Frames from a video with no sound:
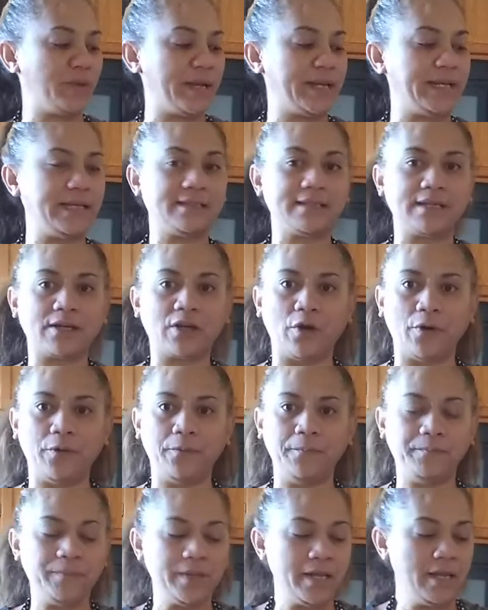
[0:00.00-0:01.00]
ready to
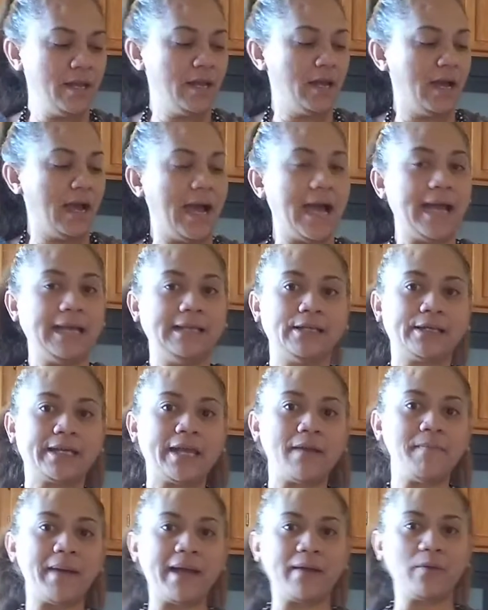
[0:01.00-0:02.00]
go. I look
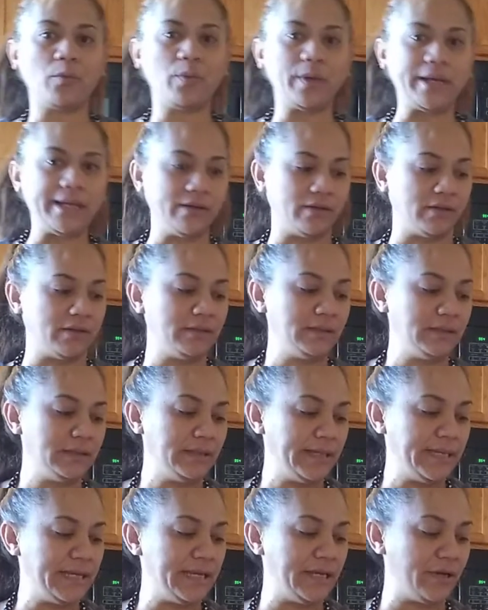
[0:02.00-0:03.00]
at my
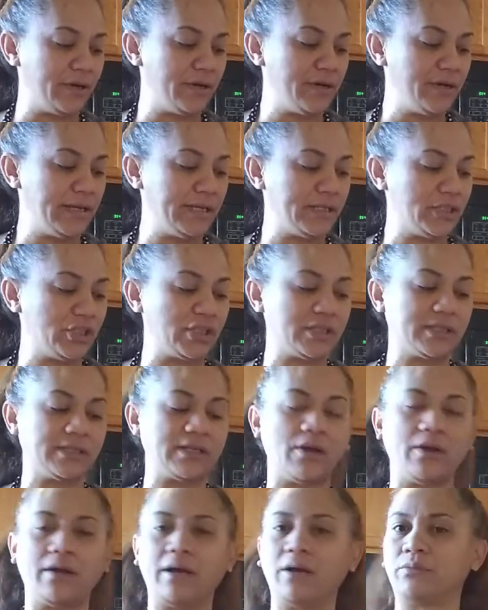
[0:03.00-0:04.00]
wheel here. It's just
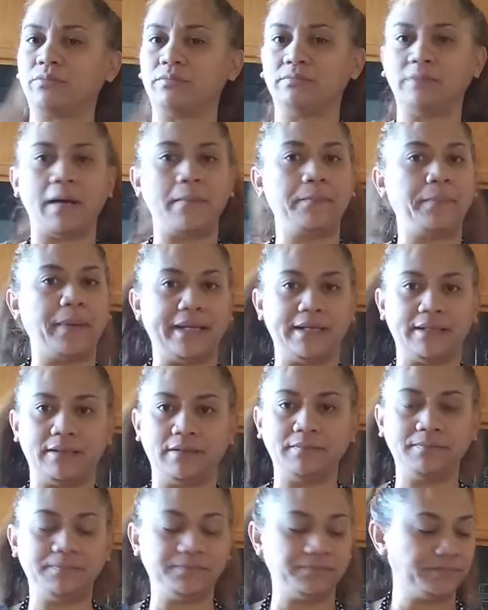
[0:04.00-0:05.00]
a
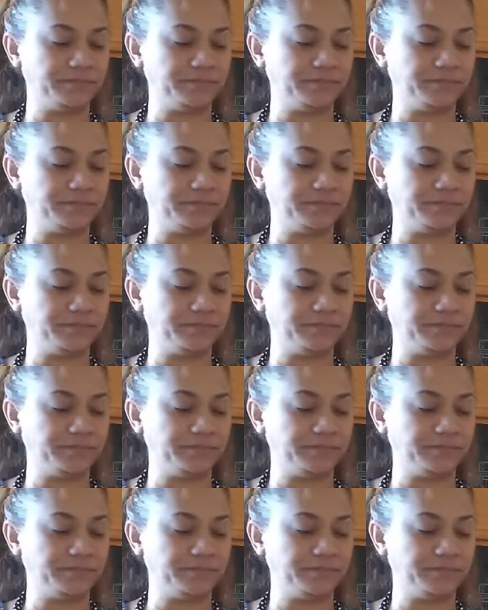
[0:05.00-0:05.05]
button